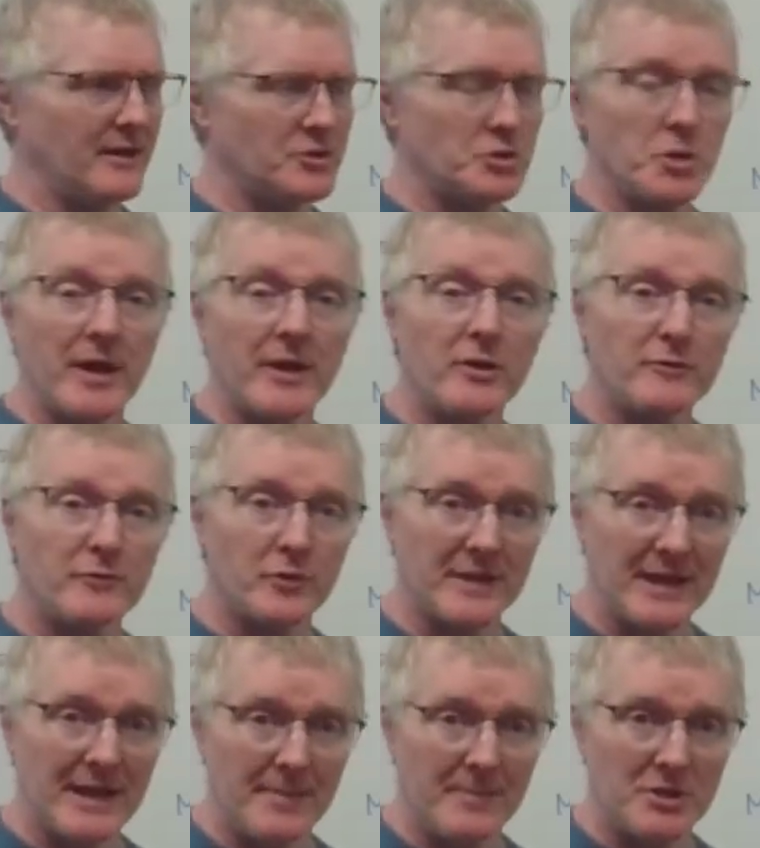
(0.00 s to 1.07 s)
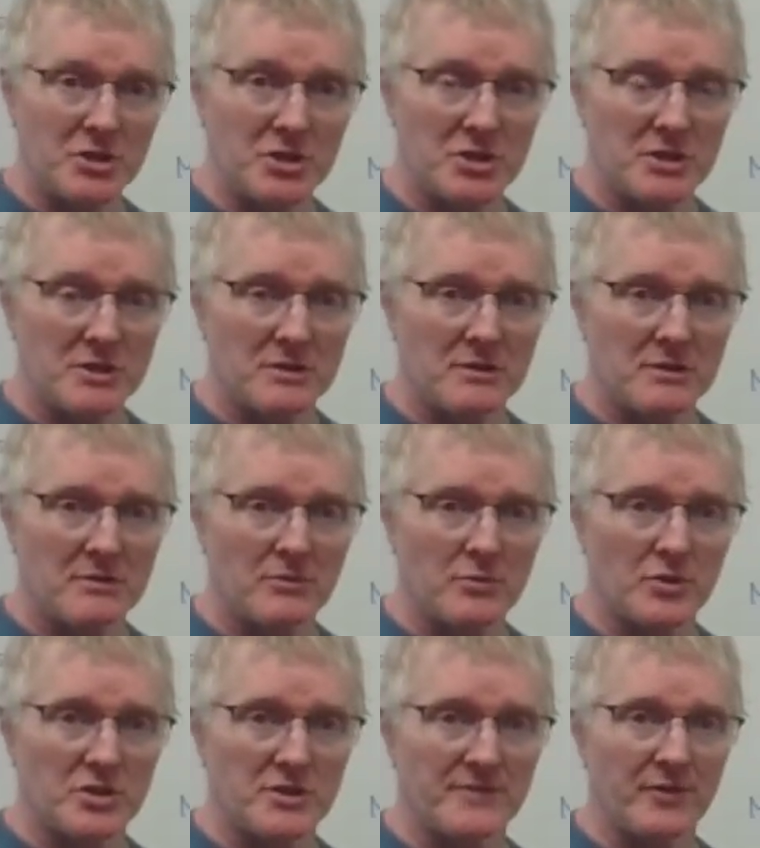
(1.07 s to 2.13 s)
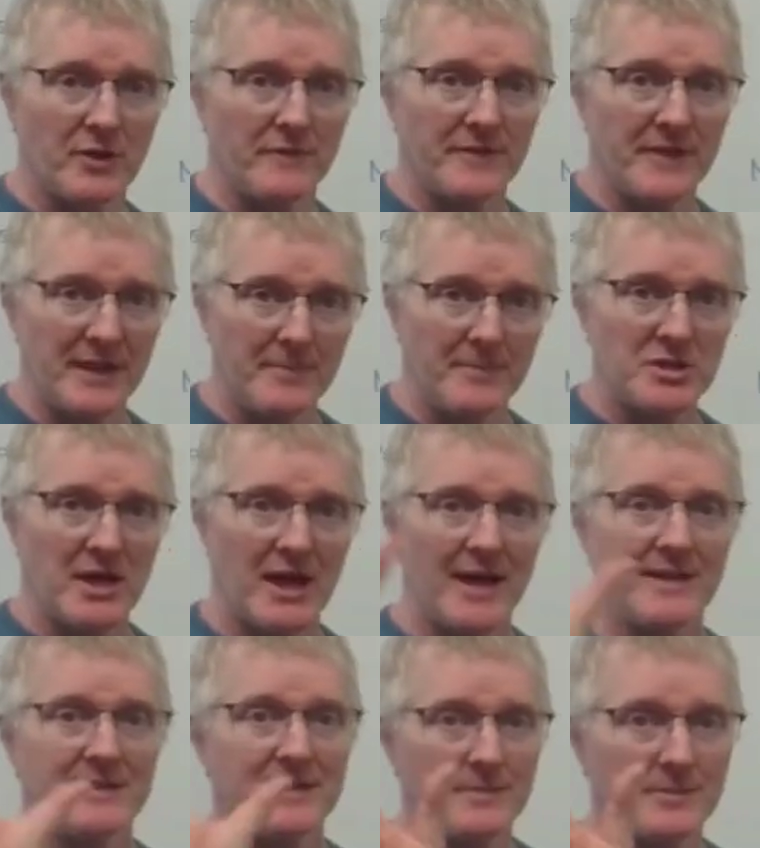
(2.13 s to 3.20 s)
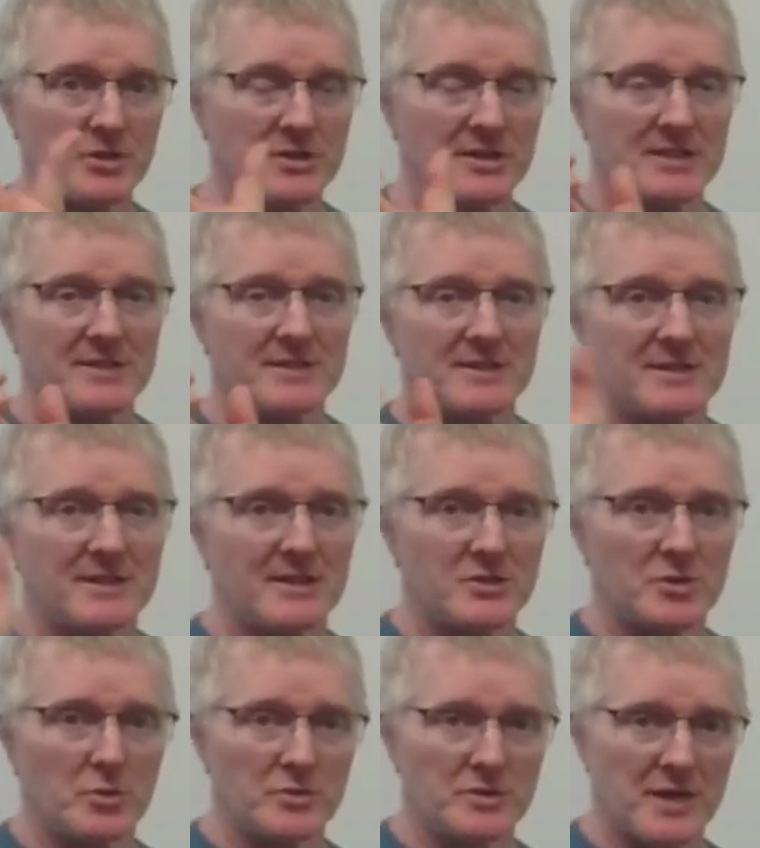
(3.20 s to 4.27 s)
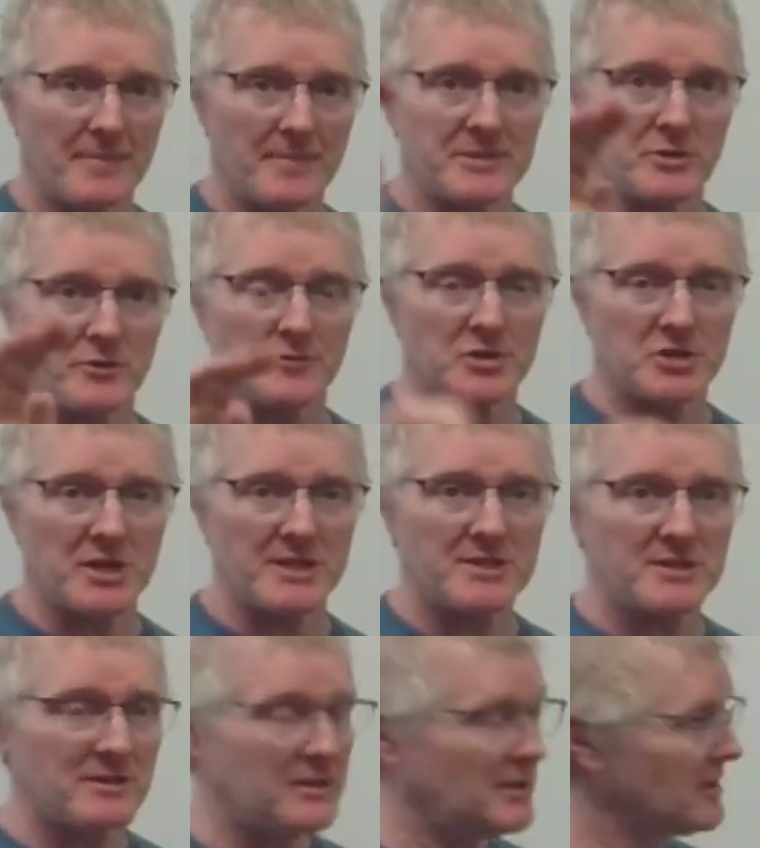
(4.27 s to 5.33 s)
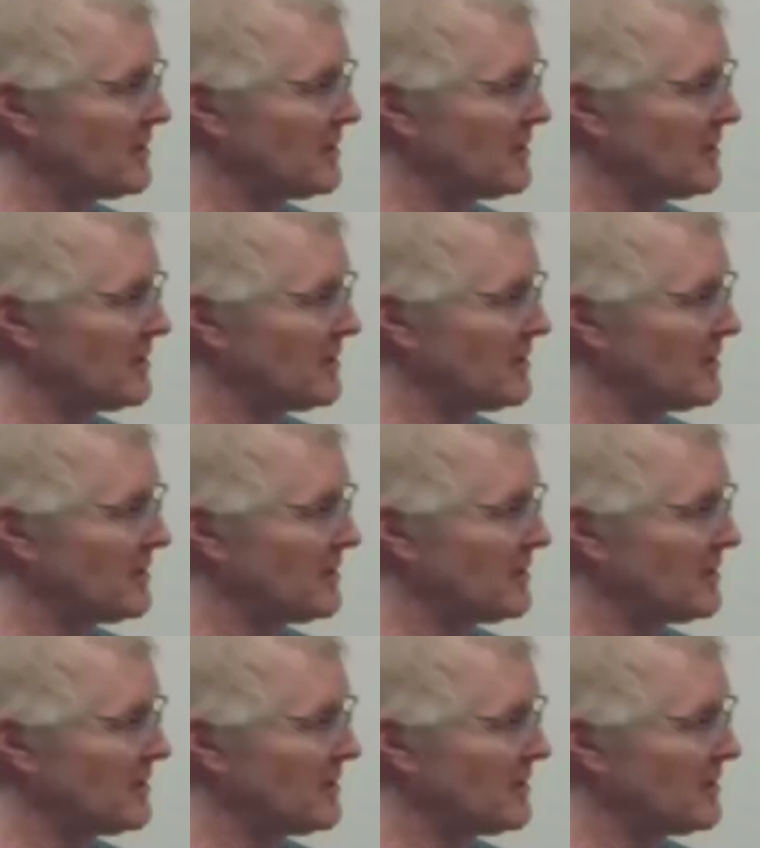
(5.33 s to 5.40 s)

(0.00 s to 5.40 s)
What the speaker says: triangle for the image, which involved the image height and the image distance, and so it was opposite over adjacent.